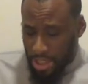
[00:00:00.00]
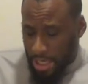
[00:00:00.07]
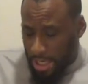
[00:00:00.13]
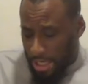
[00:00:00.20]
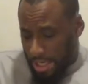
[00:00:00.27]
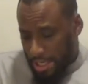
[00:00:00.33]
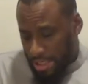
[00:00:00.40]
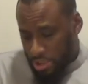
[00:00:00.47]

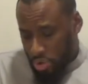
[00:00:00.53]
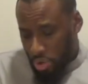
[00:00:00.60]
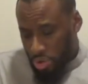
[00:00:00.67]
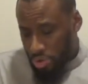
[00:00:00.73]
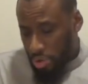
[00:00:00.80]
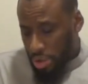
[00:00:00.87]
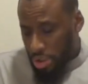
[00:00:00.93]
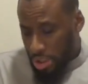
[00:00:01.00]
uh,
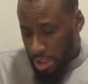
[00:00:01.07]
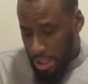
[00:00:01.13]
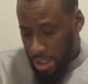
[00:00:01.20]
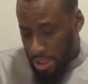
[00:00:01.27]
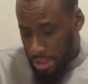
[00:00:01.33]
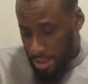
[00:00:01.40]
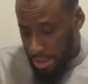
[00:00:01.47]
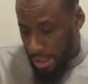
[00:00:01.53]
Suratul
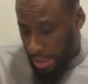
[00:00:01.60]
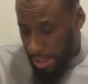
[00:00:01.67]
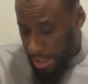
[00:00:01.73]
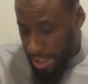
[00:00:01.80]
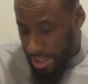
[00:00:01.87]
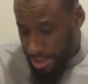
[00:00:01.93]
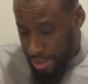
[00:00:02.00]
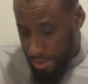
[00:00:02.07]

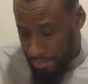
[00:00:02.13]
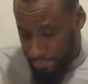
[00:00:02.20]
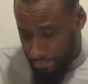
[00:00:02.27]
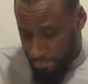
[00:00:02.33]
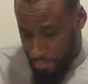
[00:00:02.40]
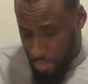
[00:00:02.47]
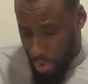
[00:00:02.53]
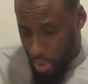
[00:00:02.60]
uh, Qadr,
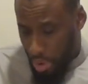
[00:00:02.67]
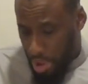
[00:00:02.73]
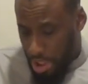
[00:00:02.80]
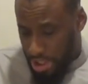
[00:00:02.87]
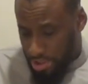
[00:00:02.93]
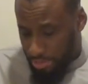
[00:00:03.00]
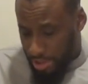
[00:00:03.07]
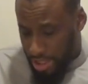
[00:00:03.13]
where
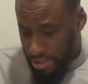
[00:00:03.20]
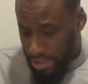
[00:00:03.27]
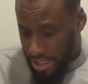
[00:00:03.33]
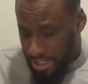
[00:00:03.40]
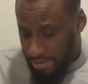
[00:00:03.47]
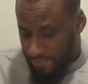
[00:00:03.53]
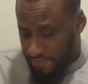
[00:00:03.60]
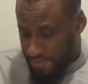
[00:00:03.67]
Allah subhanahu wa
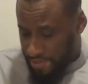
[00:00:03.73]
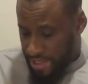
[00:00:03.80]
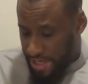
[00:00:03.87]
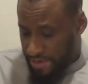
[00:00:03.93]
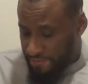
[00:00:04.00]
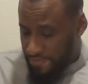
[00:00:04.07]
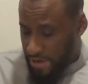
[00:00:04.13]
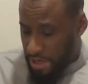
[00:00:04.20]
ta'ala
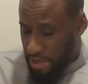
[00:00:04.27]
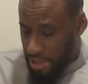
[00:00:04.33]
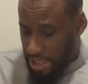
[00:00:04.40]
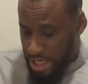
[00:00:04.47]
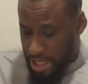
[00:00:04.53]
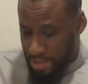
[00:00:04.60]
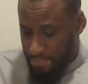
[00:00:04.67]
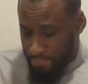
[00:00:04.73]
said,
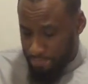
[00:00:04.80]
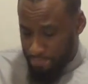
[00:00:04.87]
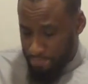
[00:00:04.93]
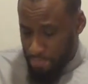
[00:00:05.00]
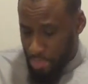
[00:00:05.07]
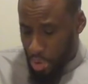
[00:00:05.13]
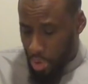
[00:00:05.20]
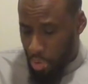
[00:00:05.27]
verily
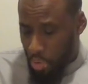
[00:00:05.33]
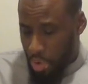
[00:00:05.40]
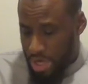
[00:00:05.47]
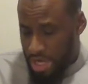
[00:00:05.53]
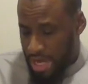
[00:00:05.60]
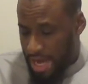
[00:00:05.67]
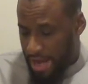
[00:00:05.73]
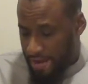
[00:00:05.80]

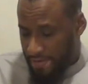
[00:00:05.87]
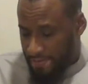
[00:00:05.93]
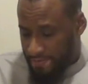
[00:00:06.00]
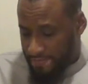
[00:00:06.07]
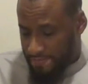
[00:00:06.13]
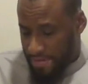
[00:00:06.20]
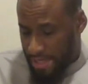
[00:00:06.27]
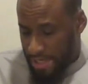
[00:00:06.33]
we
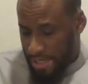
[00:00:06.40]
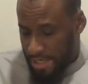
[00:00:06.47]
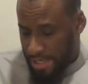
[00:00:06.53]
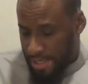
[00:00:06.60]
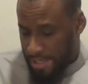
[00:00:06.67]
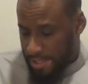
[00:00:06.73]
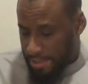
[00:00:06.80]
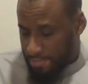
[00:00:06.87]
have
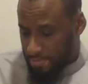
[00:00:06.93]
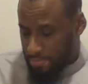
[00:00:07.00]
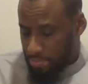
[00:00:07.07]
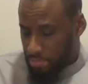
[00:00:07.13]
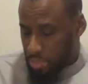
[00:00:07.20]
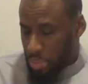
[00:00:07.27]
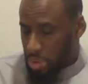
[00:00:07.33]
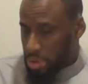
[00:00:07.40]
uh,
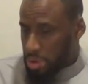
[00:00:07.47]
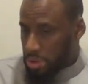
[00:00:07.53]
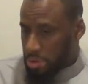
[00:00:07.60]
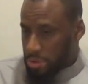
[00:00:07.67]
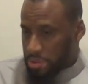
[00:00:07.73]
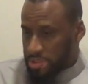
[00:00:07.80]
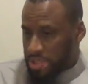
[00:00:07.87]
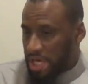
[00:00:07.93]

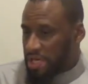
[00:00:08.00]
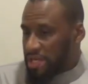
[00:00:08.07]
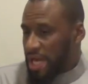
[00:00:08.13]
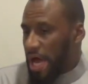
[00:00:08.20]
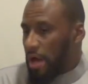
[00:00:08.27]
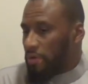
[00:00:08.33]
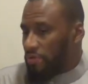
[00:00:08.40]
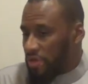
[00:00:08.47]
sent
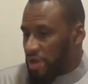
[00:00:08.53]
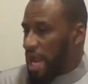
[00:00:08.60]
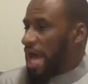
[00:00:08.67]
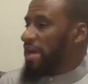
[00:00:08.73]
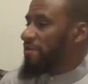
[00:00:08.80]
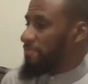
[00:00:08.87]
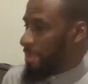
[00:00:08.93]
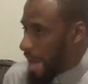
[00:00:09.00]
down the
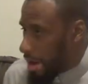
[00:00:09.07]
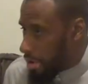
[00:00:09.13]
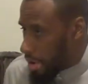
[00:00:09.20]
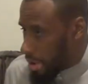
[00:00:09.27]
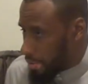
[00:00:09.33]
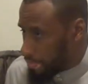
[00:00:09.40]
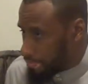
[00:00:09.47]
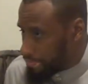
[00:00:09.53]
night of
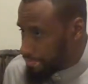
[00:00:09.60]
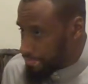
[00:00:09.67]
power,